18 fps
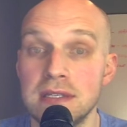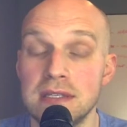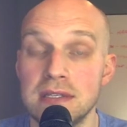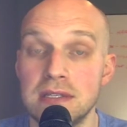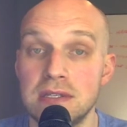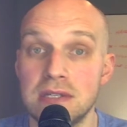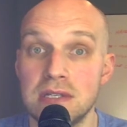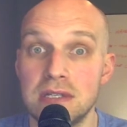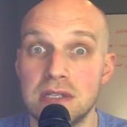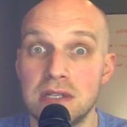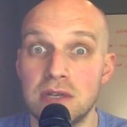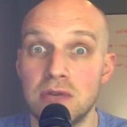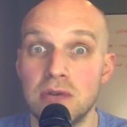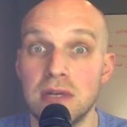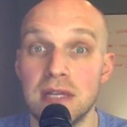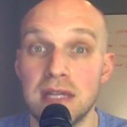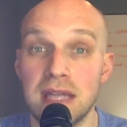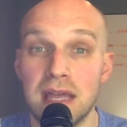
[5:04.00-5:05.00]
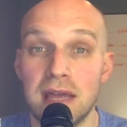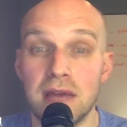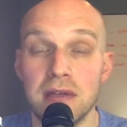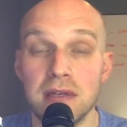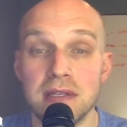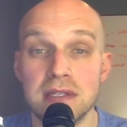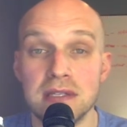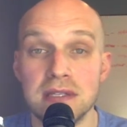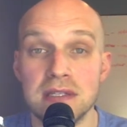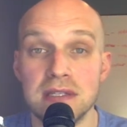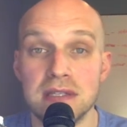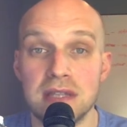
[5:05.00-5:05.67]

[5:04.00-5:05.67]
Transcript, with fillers: is just to create the aliases,